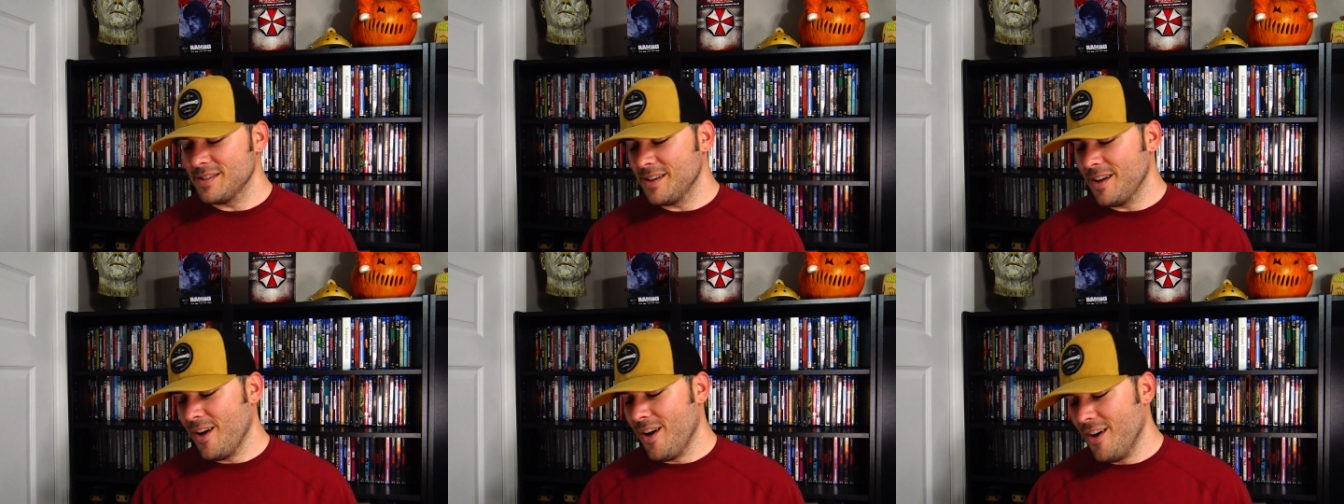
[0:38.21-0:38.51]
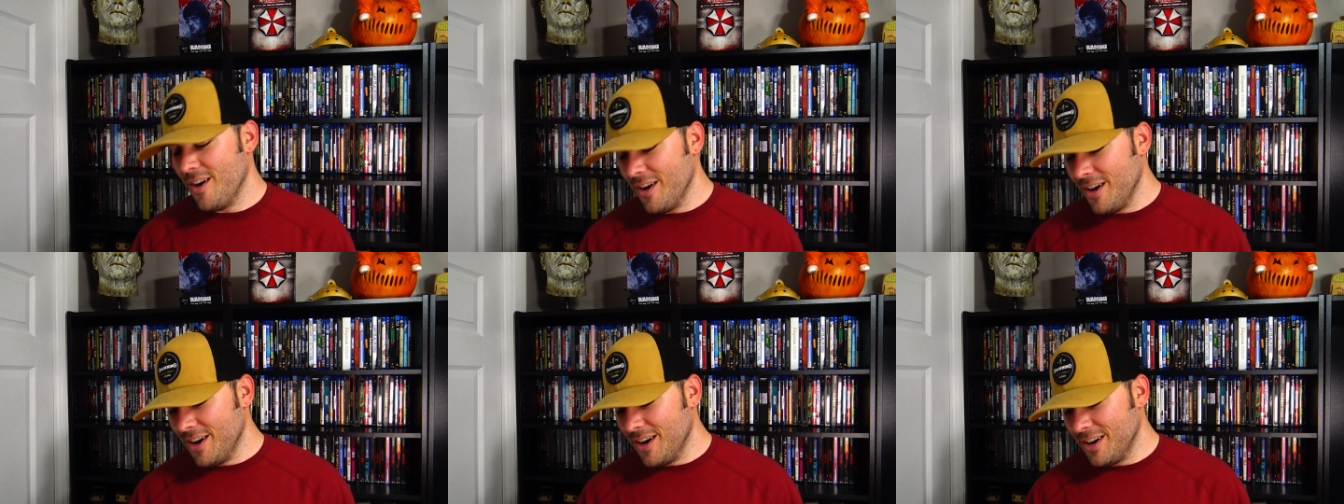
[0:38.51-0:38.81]

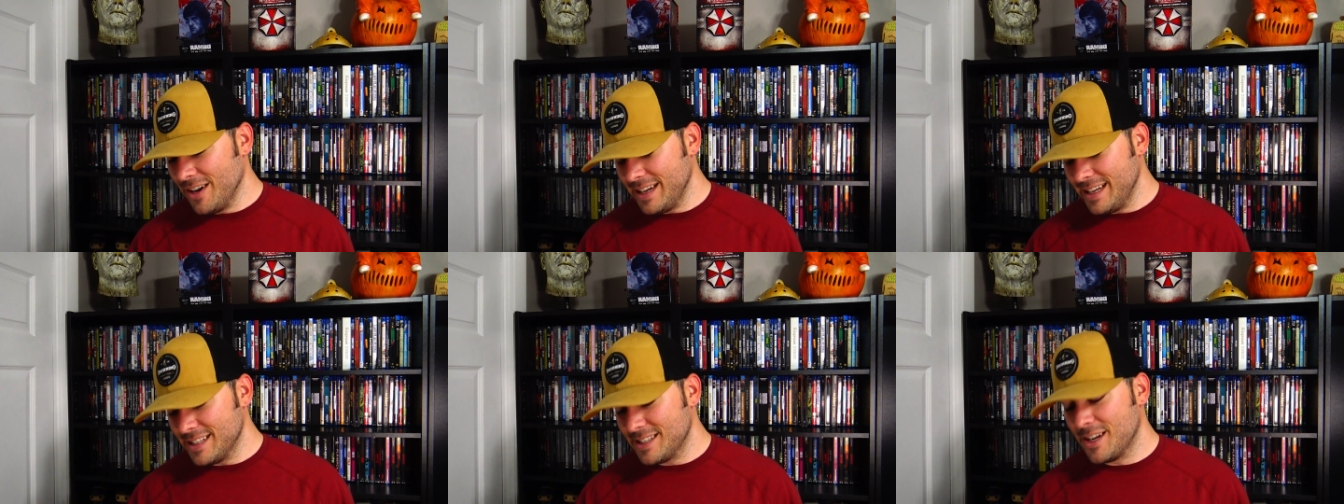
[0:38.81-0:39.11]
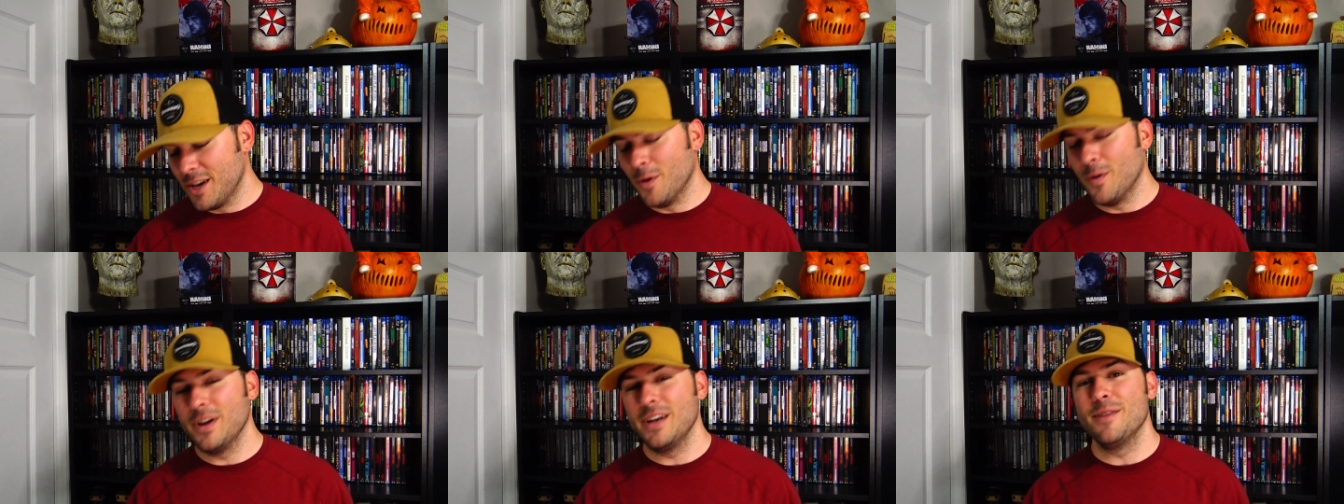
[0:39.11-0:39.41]
haul is
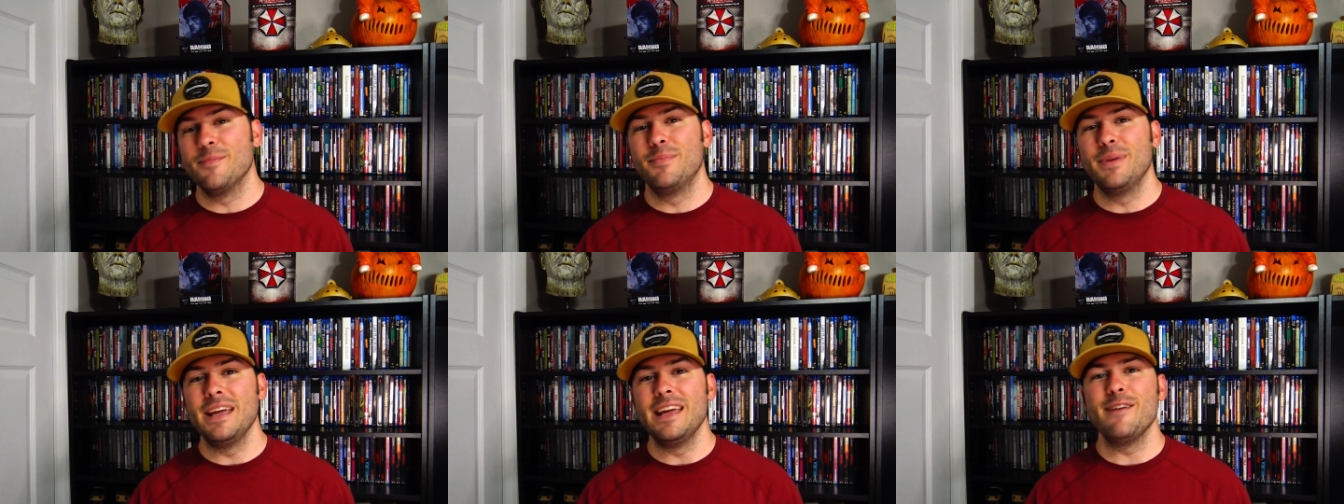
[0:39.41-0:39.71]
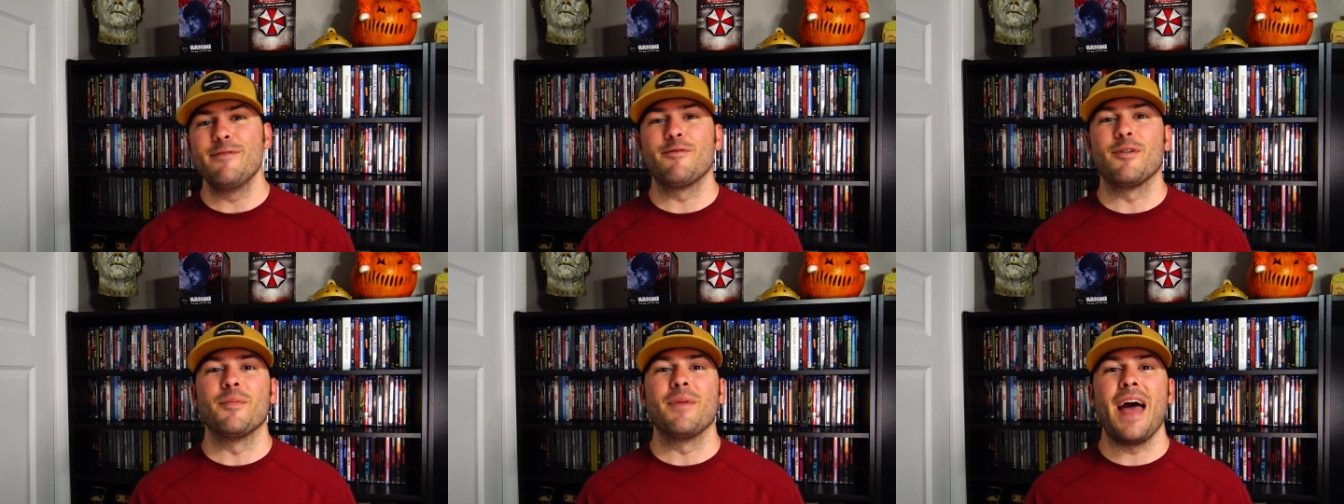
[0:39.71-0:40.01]
going to be
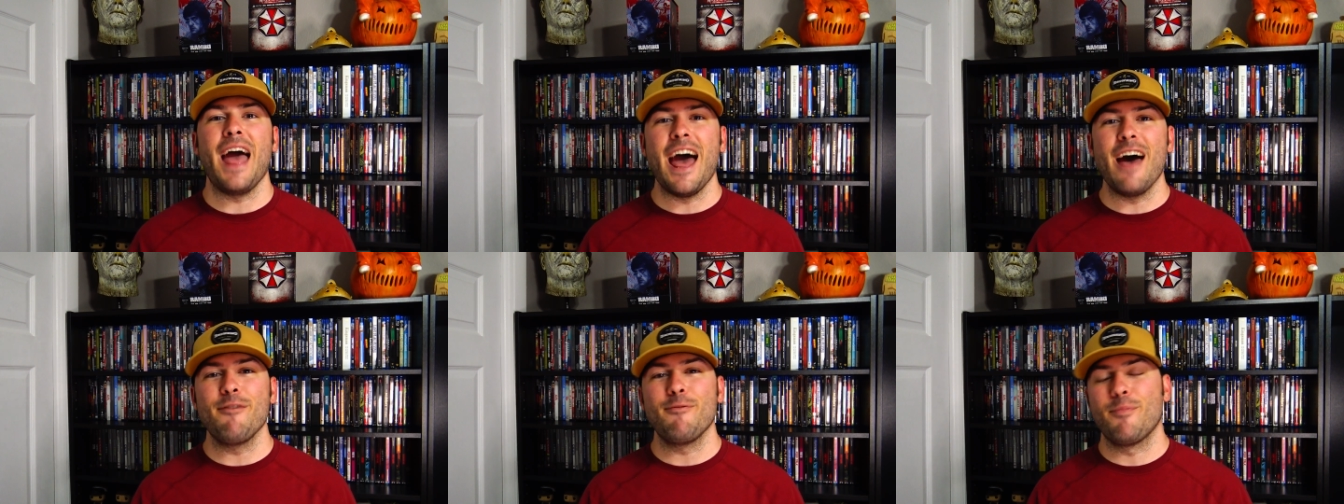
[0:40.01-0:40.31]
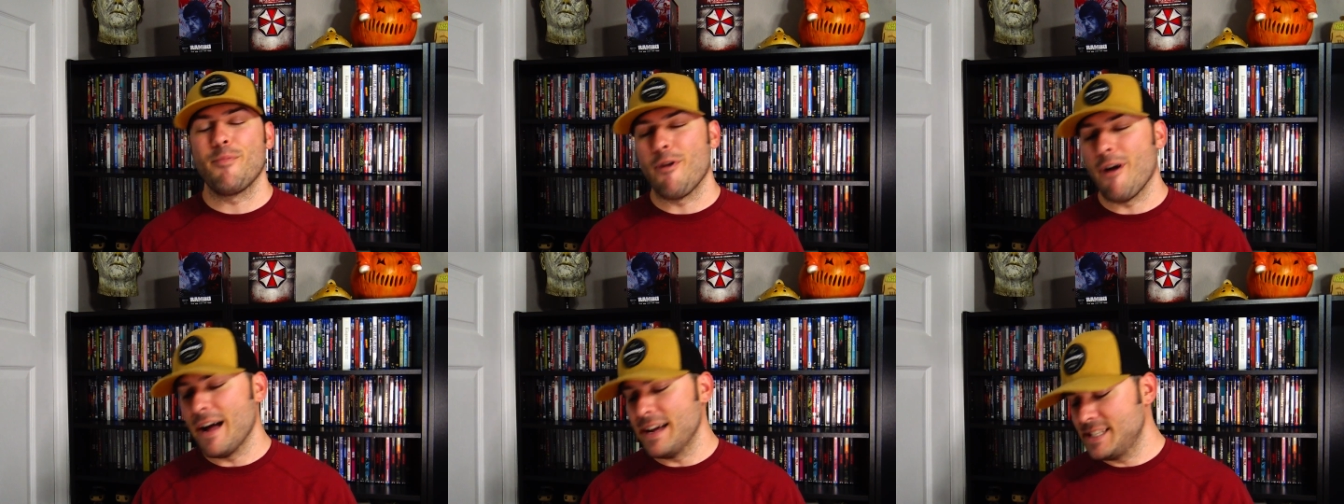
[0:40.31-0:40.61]
from Half
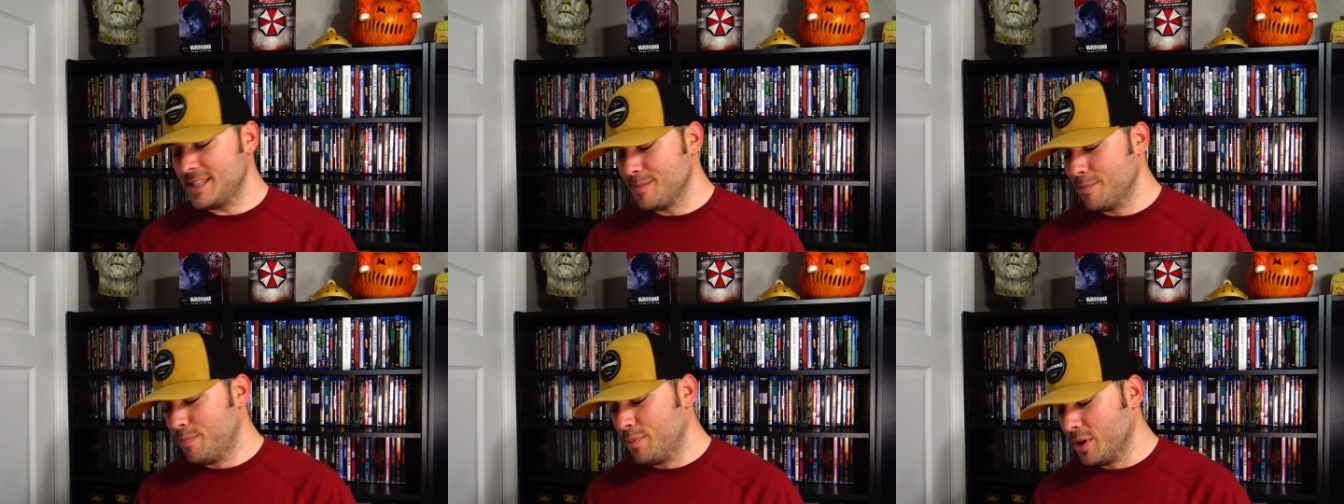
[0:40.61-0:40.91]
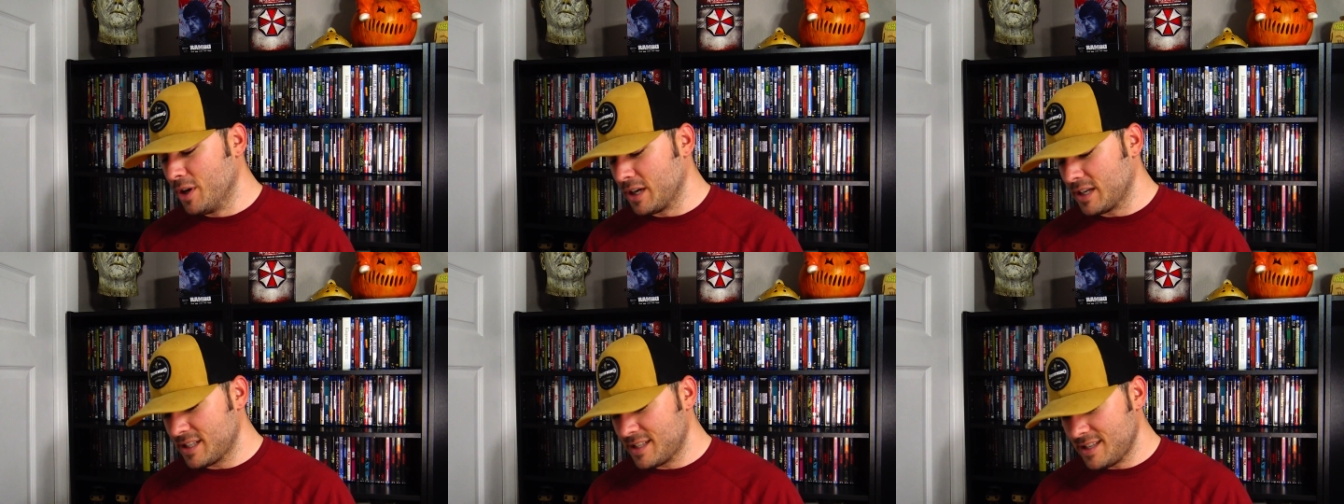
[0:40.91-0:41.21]
Price
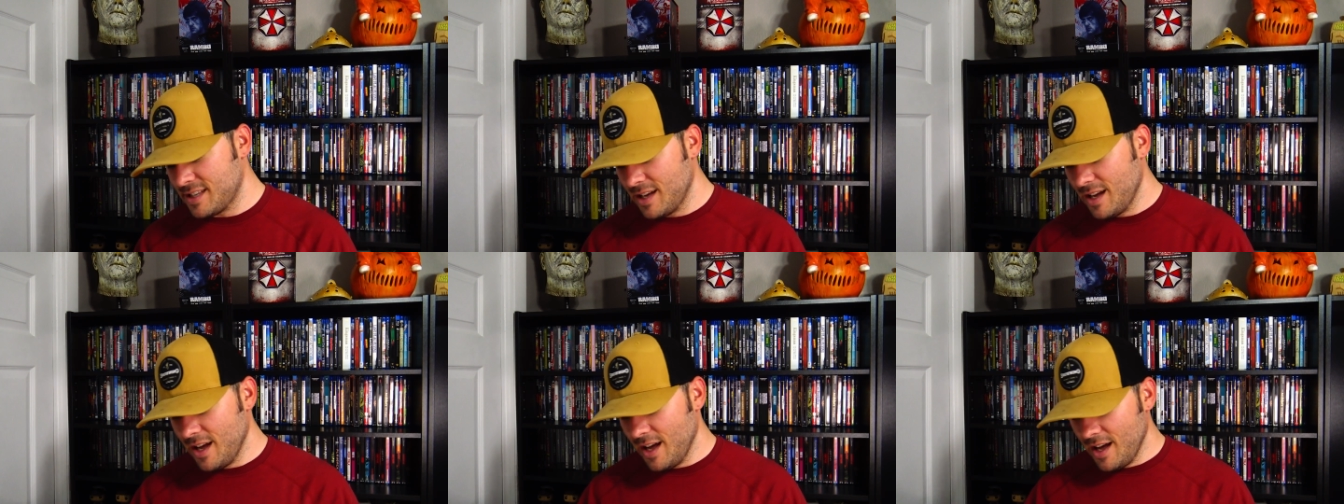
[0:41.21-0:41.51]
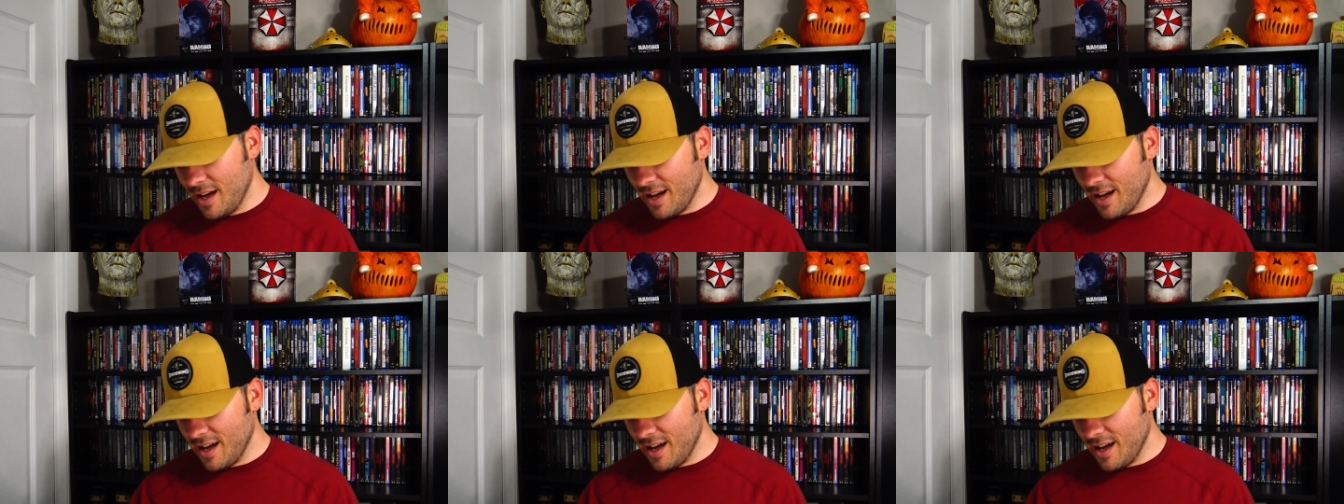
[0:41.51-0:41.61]
Books.